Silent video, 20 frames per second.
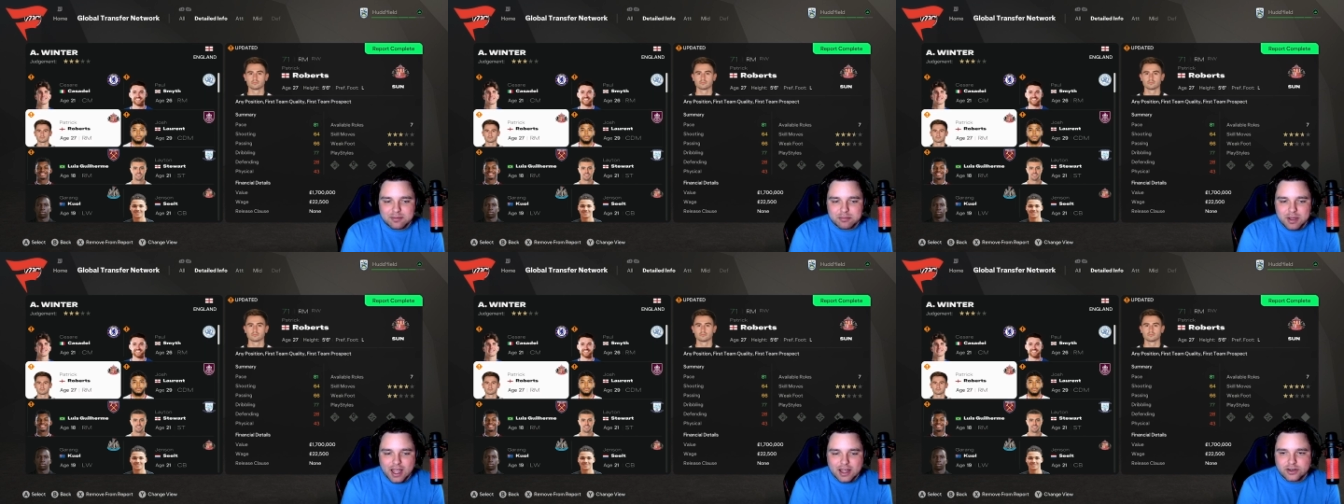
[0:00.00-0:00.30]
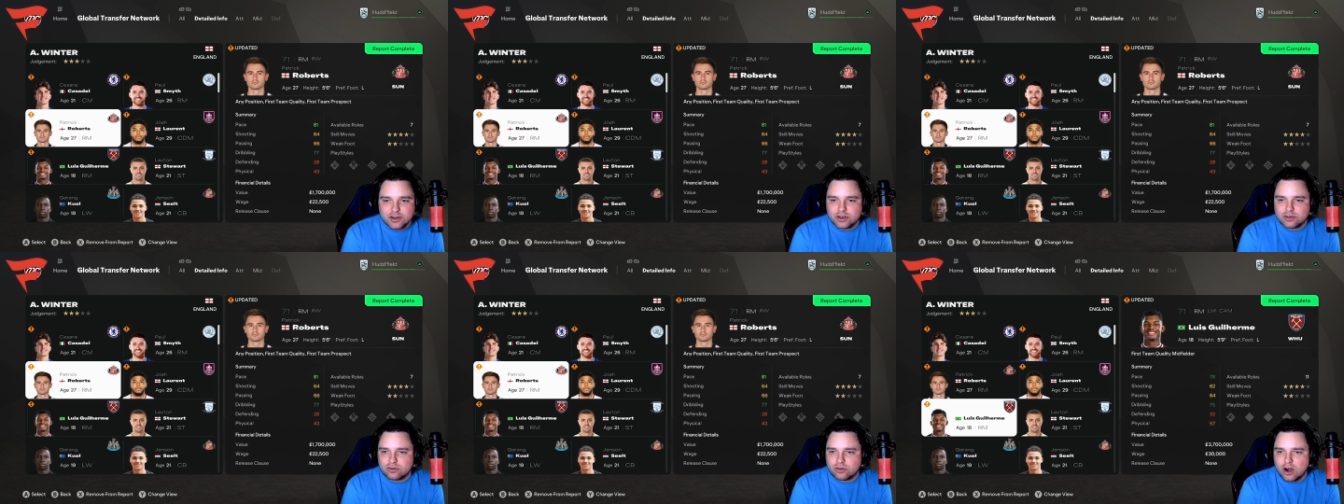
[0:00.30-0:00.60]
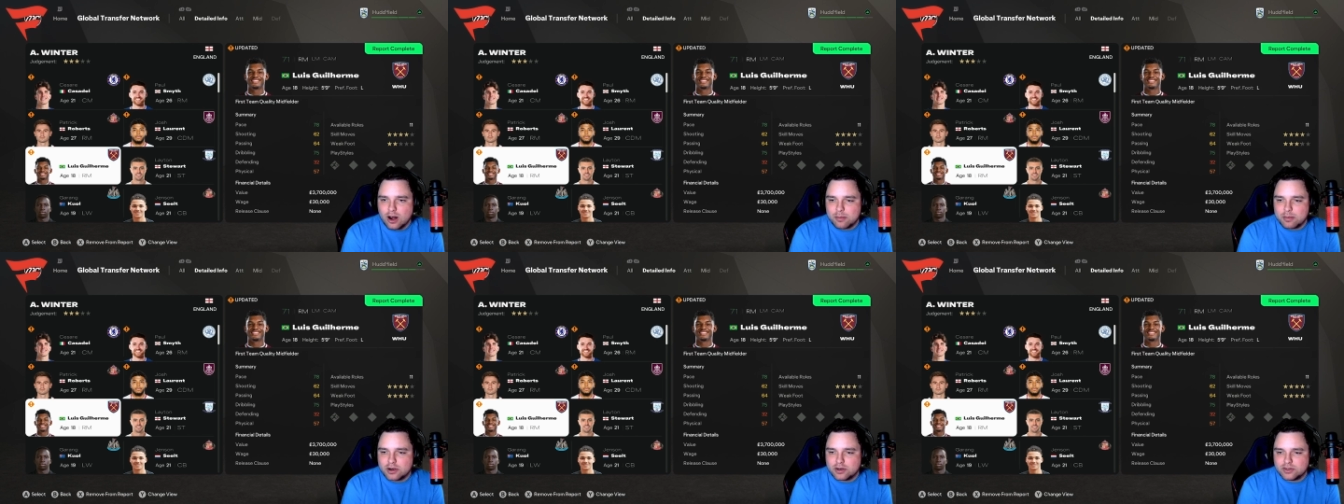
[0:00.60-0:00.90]
Patrick
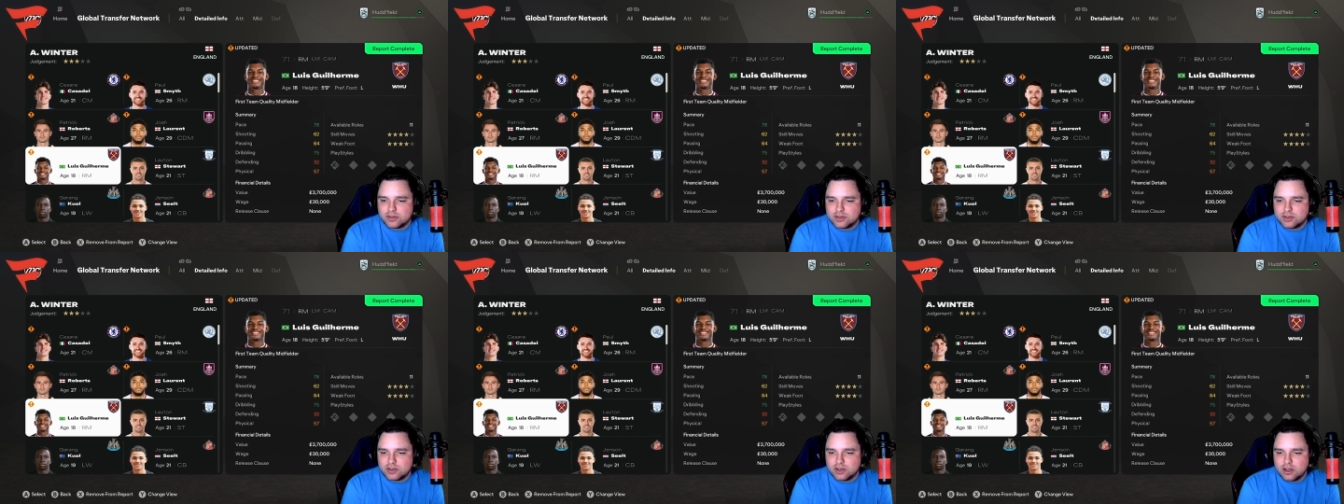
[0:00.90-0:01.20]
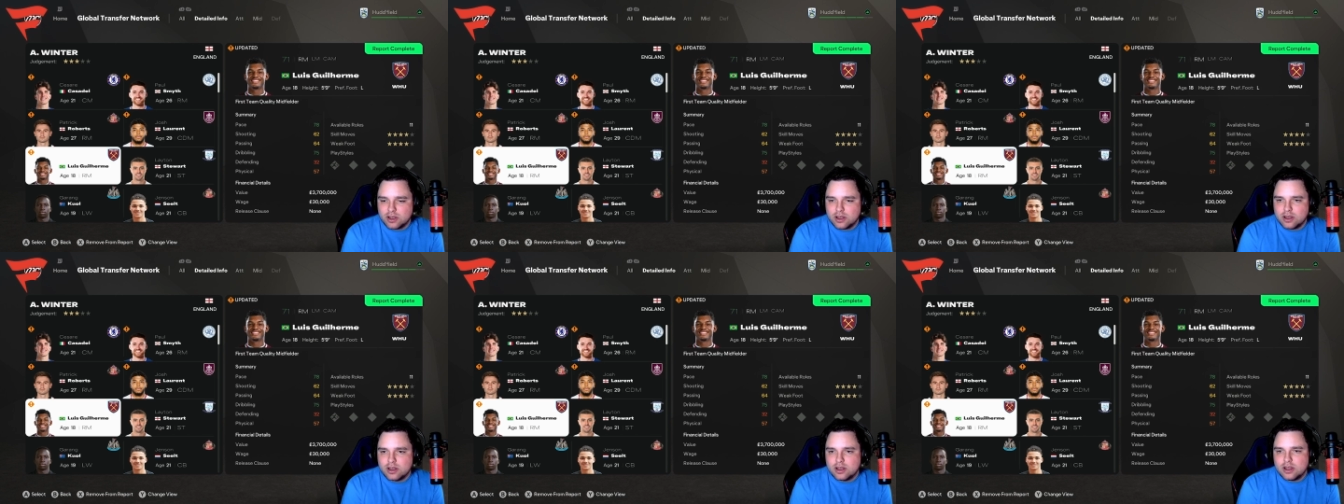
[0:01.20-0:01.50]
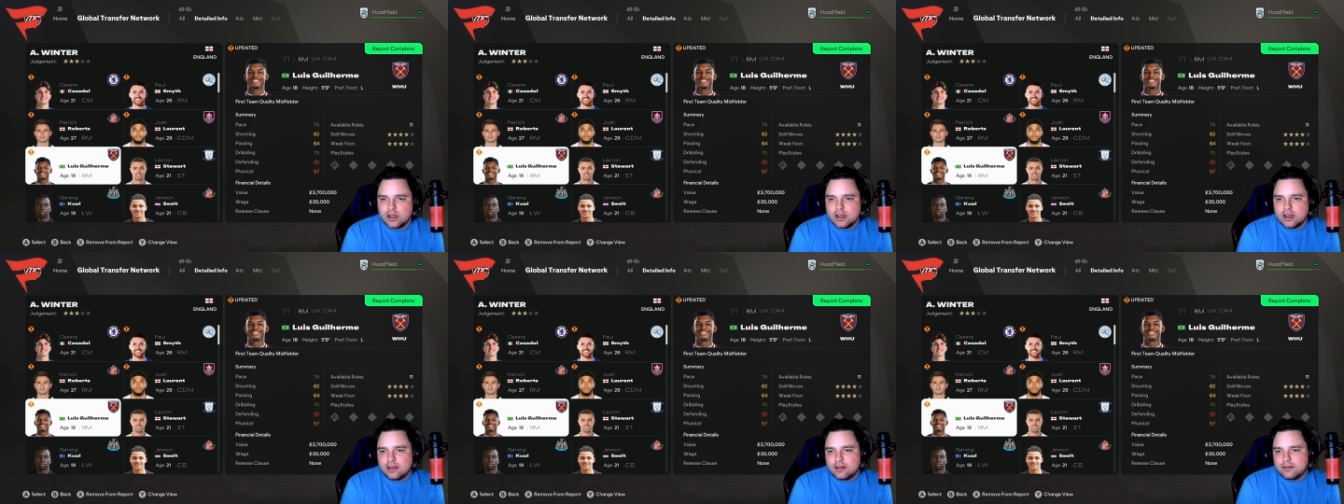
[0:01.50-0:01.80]
Roberts.
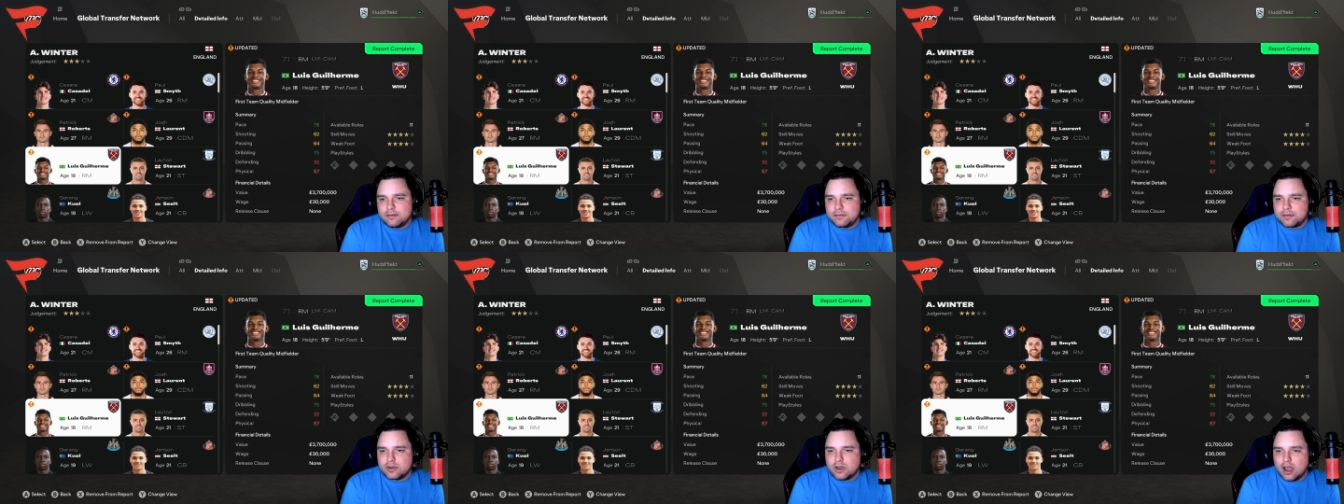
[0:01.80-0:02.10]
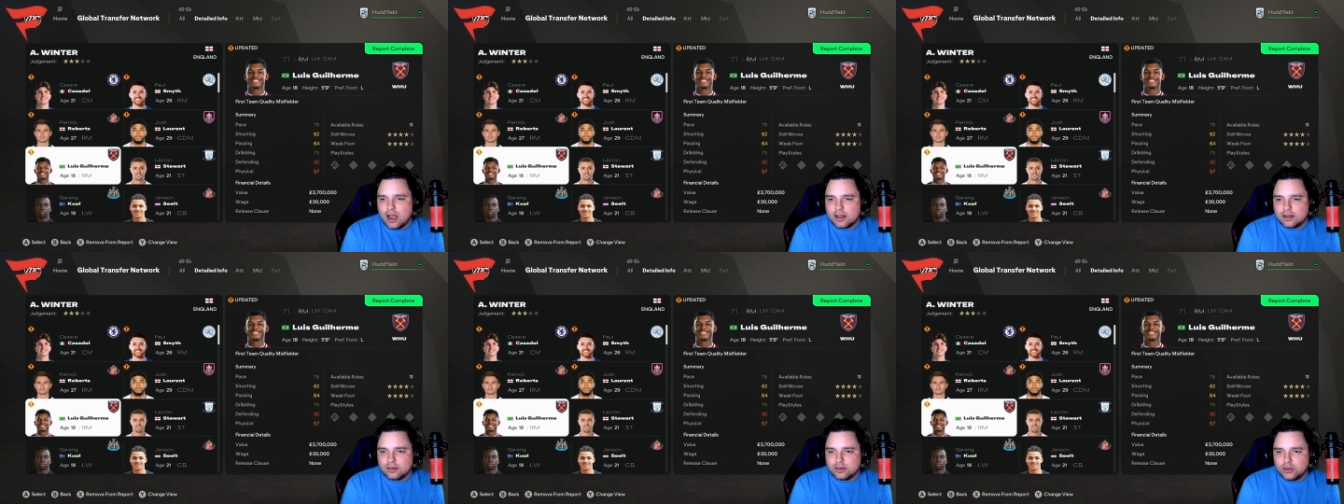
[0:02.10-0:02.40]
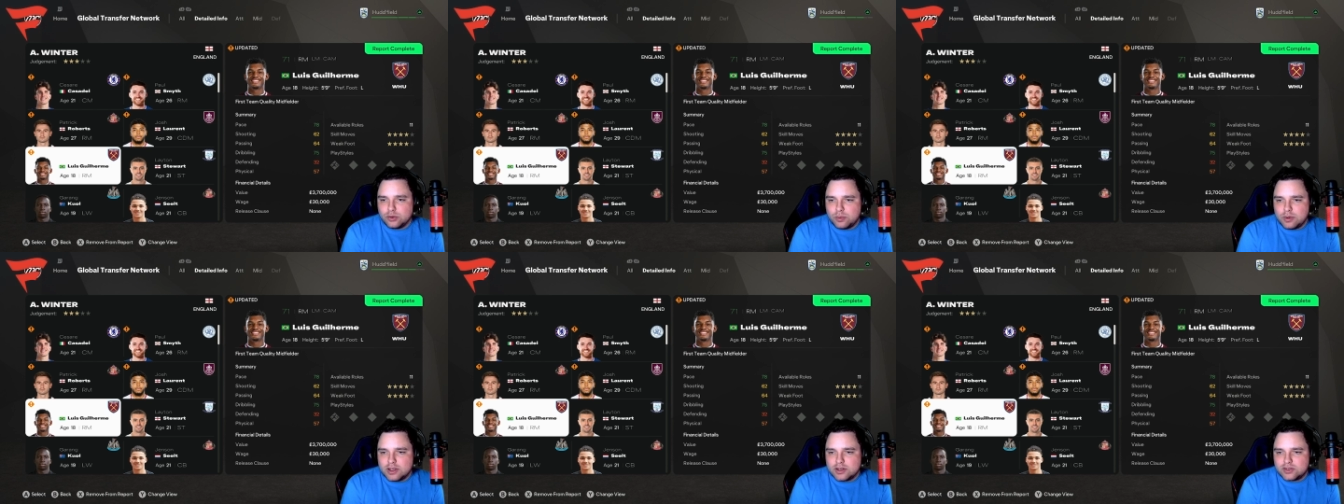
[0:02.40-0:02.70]
We've got
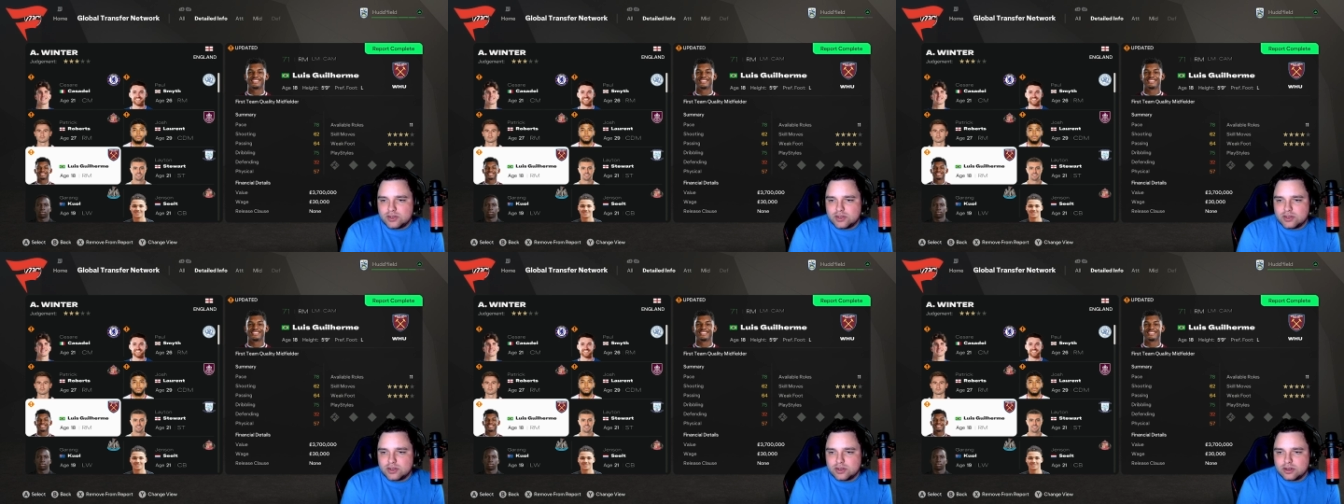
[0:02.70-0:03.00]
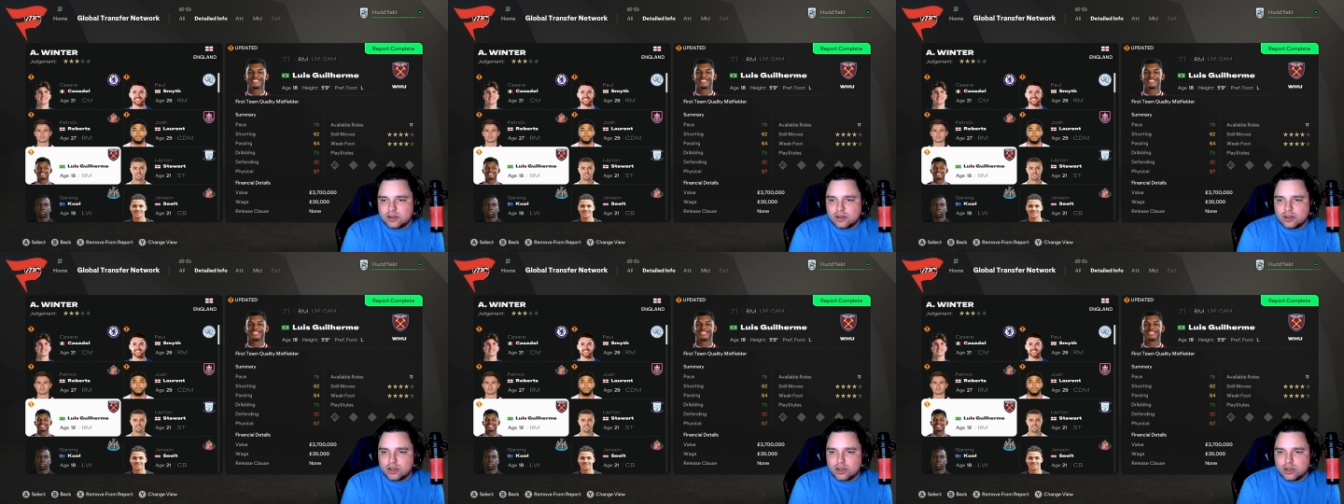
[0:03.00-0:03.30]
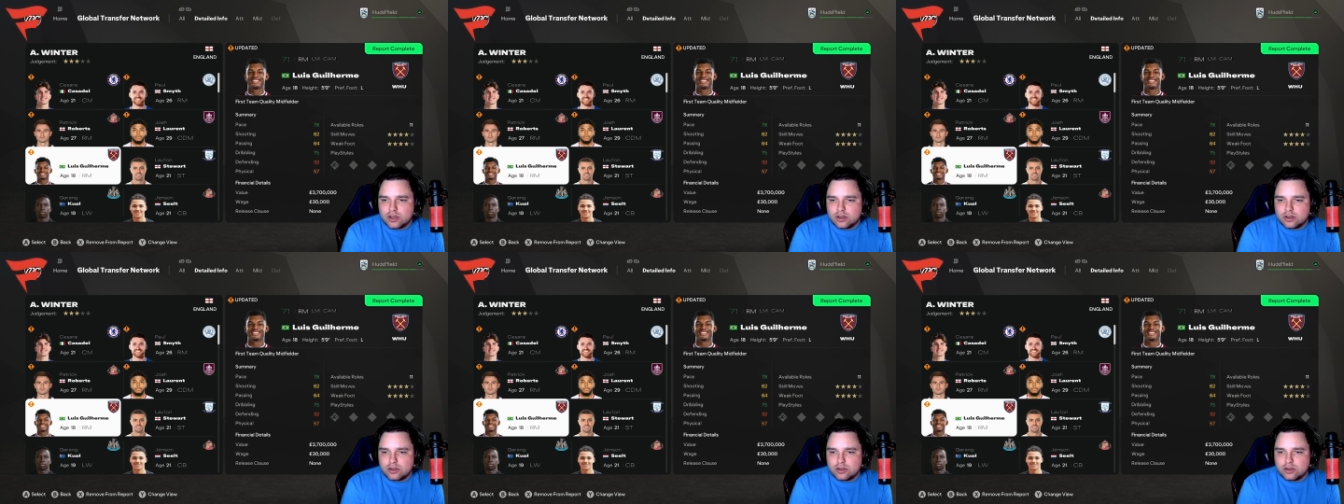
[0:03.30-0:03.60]
Luis
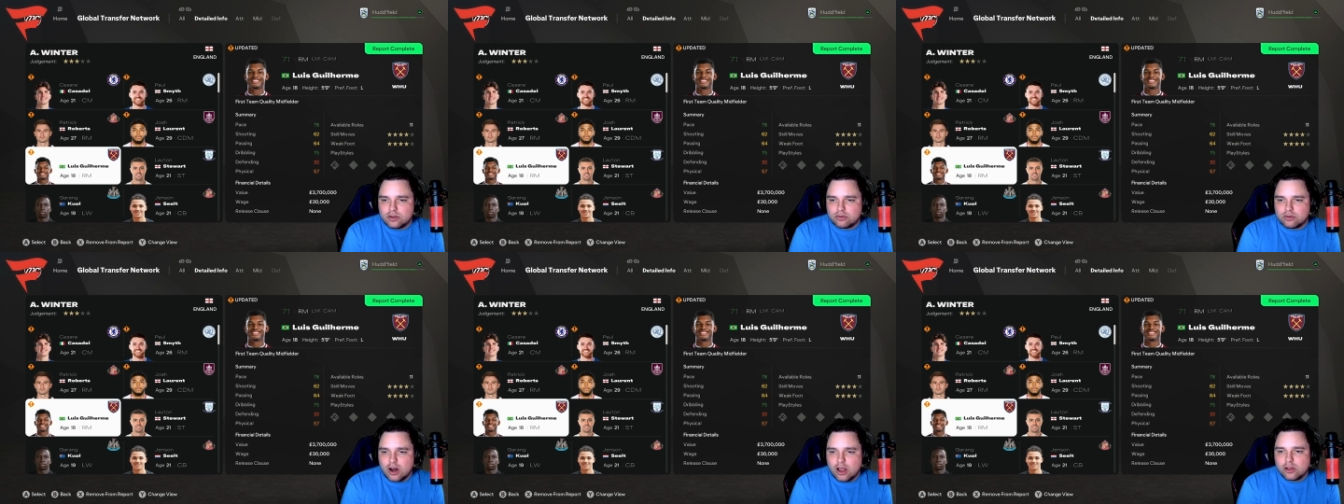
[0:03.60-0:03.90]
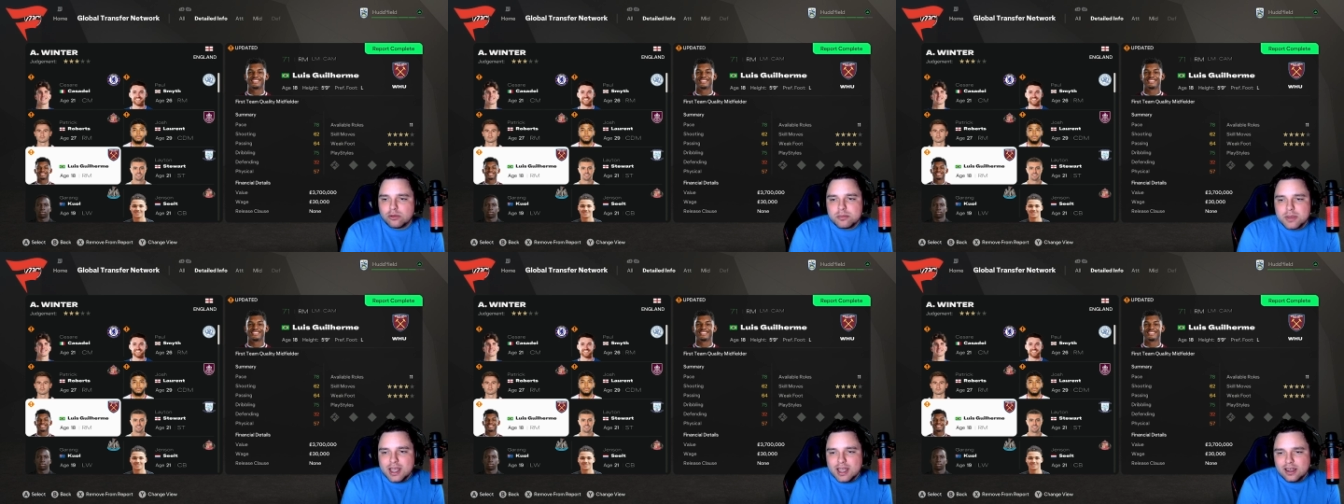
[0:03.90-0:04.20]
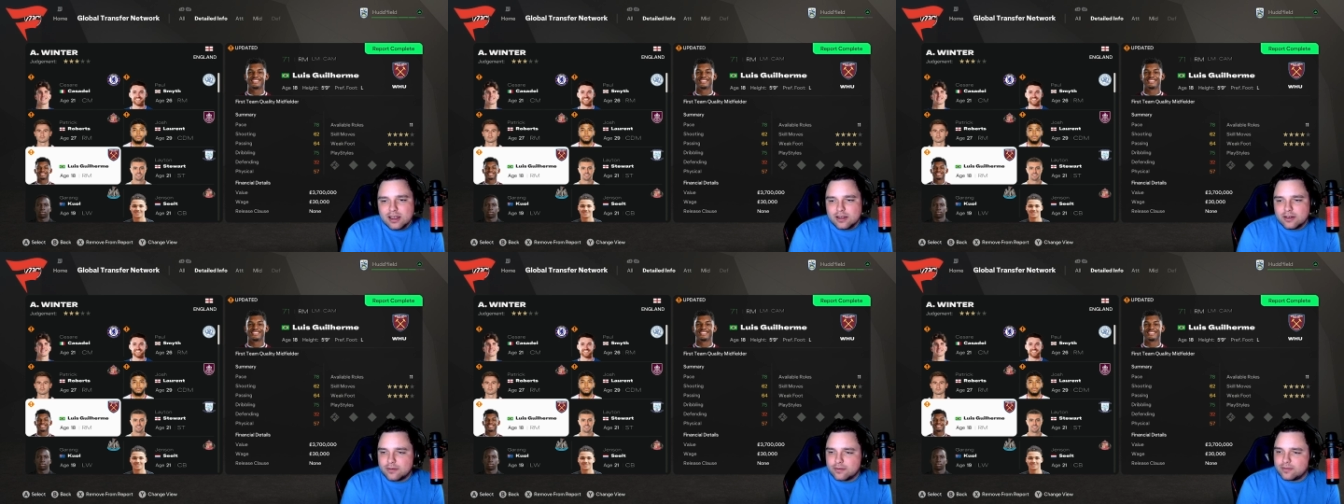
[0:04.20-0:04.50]
Guilherme.